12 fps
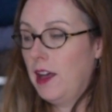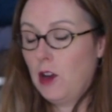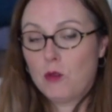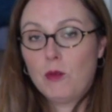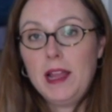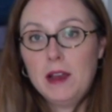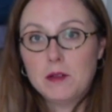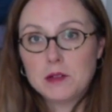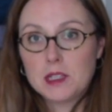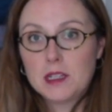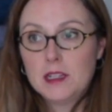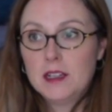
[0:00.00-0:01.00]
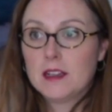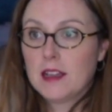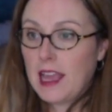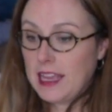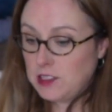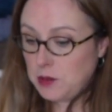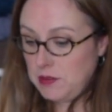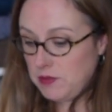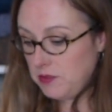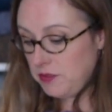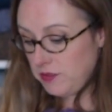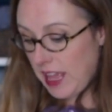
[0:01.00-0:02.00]
around. And so
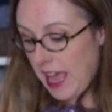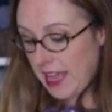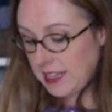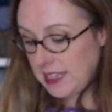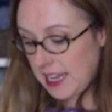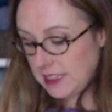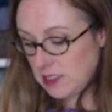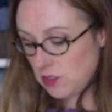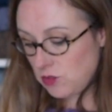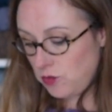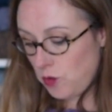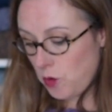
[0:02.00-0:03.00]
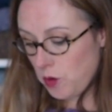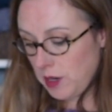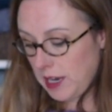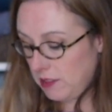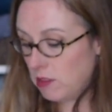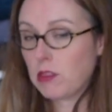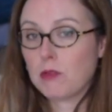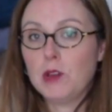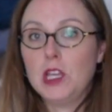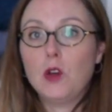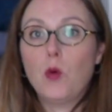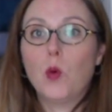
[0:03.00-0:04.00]
even flat, that's 4
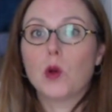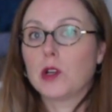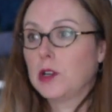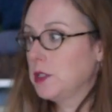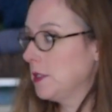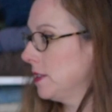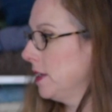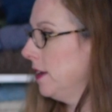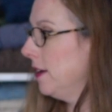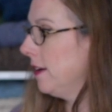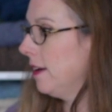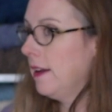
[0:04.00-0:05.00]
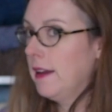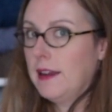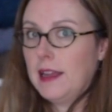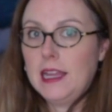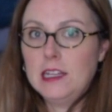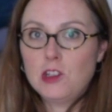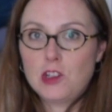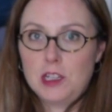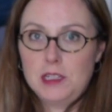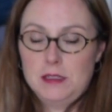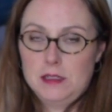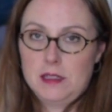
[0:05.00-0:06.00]
3/4
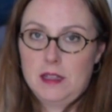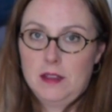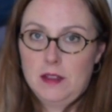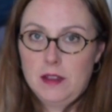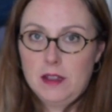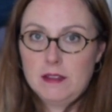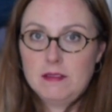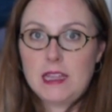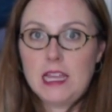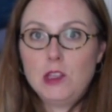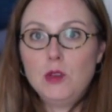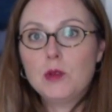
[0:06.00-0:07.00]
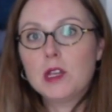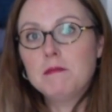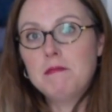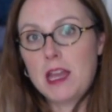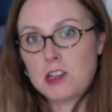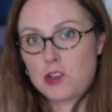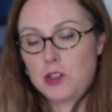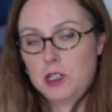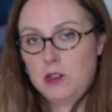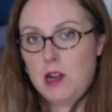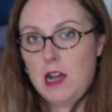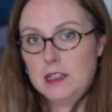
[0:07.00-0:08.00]
inches that you can measure
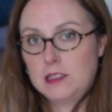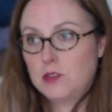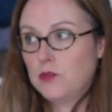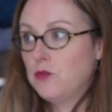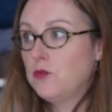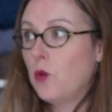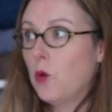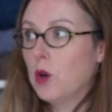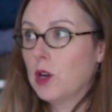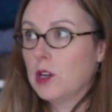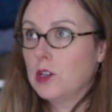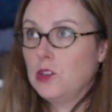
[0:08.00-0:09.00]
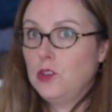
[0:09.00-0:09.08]
across for